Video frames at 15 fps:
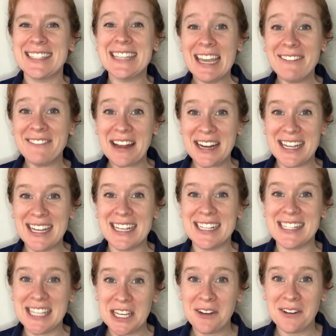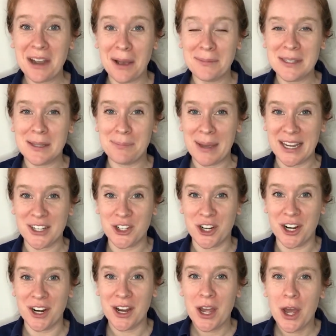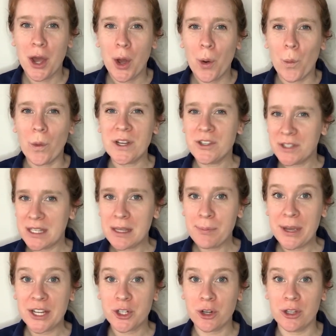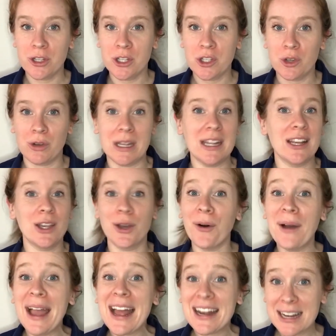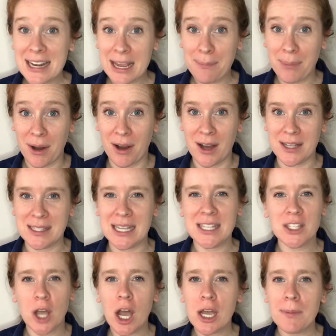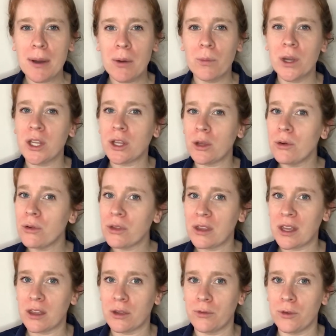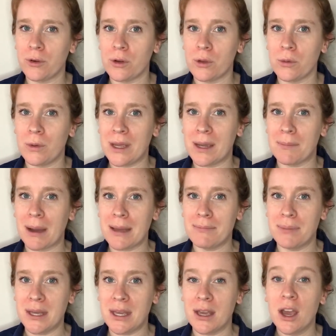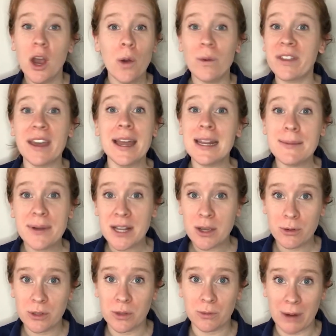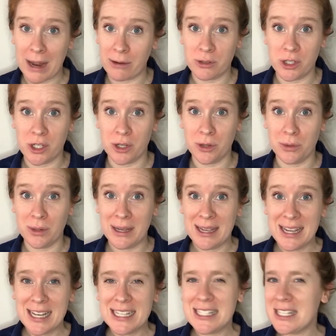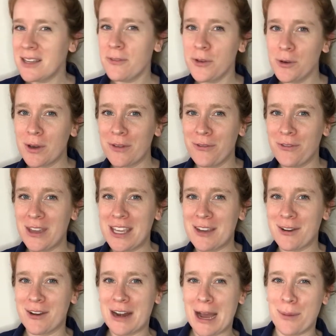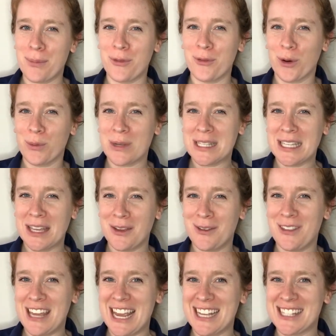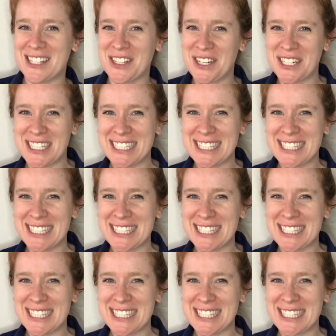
Get ready, because here comes the picture. When you see the picture on the screen, go ahead and hit pause and talk about what you think the food of the week might be with anybody who's around you. See if you can figure it out before we tell you the answer.